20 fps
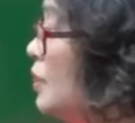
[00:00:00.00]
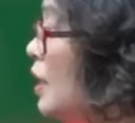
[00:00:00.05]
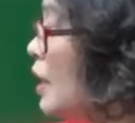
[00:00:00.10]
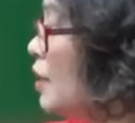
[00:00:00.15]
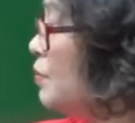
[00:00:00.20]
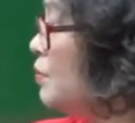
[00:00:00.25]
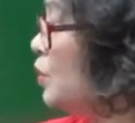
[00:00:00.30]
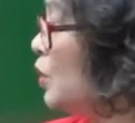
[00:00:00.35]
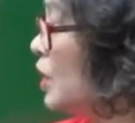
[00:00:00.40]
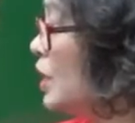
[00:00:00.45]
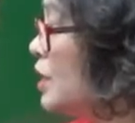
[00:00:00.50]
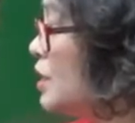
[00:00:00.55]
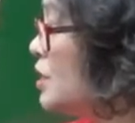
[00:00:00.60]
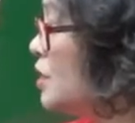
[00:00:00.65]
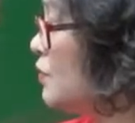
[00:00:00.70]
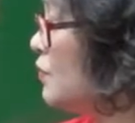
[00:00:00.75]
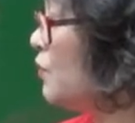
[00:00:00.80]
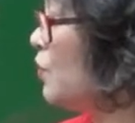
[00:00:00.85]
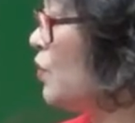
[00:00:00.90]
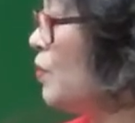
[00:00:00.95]
I'm
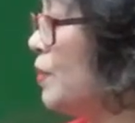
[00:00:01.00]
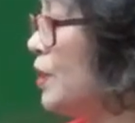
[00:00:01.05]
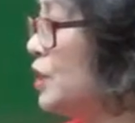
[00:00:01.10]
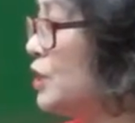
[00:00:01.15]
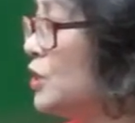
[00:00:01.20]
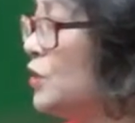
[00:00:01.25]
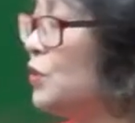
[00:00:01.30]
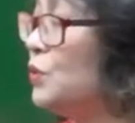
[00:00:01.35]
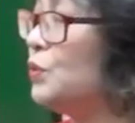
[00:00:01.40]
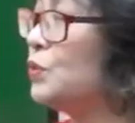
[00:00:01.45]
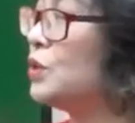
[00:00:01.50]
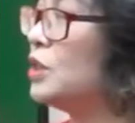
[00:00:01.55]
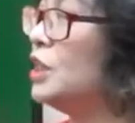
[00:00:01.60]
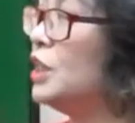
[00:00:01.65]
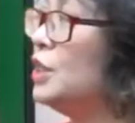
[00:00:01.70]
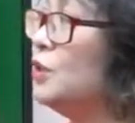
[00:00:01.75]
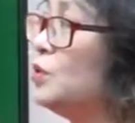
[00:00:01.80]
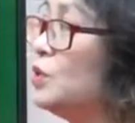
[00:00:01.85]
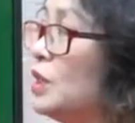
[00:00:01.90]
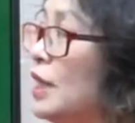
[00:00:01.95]
writing for my school's
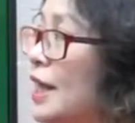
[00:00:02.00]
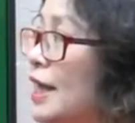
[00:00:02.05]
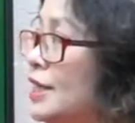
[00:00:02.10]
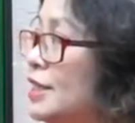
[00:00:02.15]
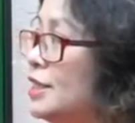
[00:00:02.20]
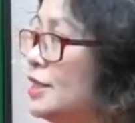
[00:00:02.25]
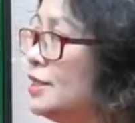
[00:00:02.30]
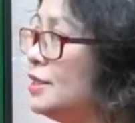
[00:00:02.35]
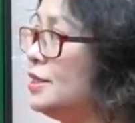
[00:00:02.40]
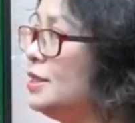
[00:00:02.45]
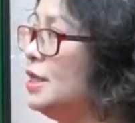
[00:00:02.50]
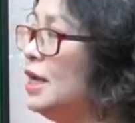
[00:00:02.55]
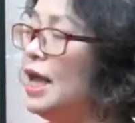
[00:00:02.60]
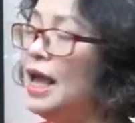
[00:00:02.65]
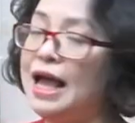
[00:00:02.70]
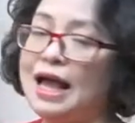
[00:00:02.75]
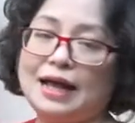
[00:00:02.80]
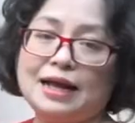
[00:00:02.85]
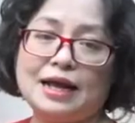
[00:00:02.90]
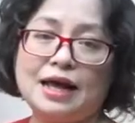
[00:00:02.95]
newsletter,
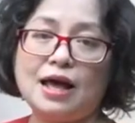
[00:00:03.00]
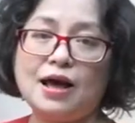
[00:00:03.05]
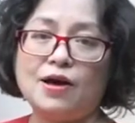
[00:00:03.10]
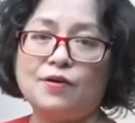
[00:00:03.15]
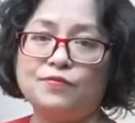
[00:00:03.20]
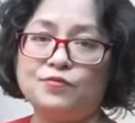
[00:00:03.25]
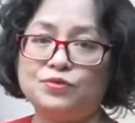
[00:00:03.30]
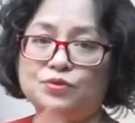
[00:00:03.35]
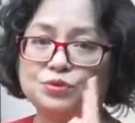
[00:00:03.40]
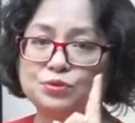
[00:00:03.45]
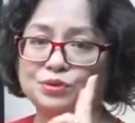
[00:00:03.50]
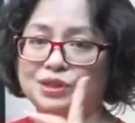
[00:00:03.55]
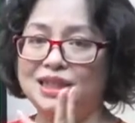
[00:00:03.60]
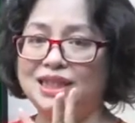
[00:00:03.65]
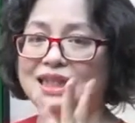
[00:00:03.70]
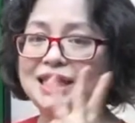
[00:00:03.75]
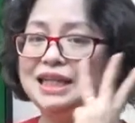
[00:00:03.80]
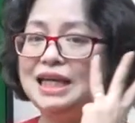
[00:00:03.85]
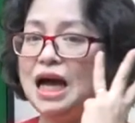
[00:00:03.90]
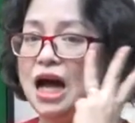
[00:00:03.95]
and I have
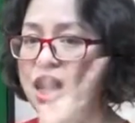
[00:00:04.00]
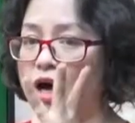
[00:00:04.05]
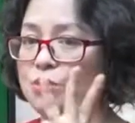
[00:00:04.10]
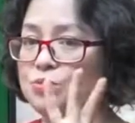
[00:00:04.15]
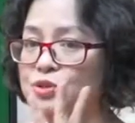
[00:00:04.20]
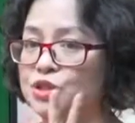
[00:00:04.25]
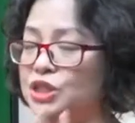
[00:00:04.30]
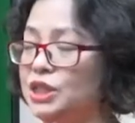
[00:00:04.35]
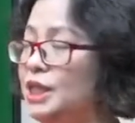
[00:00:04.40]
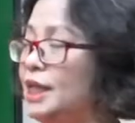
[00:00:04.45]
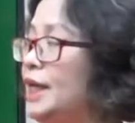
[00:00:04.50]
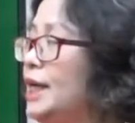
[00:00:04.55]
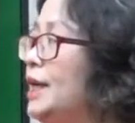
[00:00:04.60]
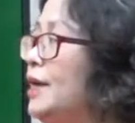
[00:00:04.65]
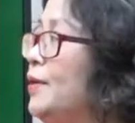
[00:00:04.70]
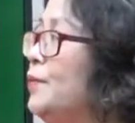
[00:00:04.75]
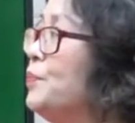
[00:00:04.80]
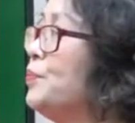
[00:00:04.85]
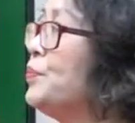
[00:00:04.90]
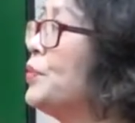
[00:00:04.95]
3 options
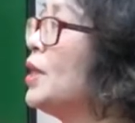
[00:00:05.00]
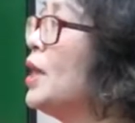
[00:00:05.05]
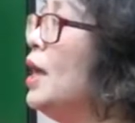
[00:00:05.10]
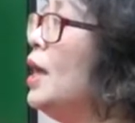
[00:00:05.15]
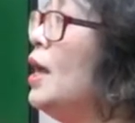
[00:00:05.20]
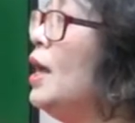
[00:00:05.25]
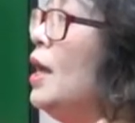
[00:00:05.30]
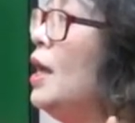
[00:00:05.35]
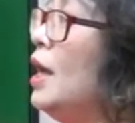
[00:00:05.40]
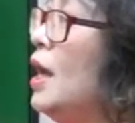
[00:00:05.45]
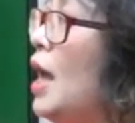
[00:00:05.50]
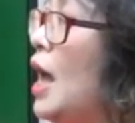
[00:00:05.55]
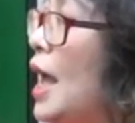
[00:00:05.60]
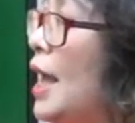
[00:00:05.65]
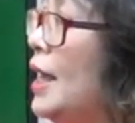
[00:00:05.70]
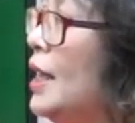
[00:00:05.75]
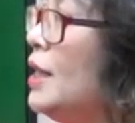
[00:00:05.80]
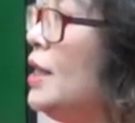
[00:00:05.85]
here. A.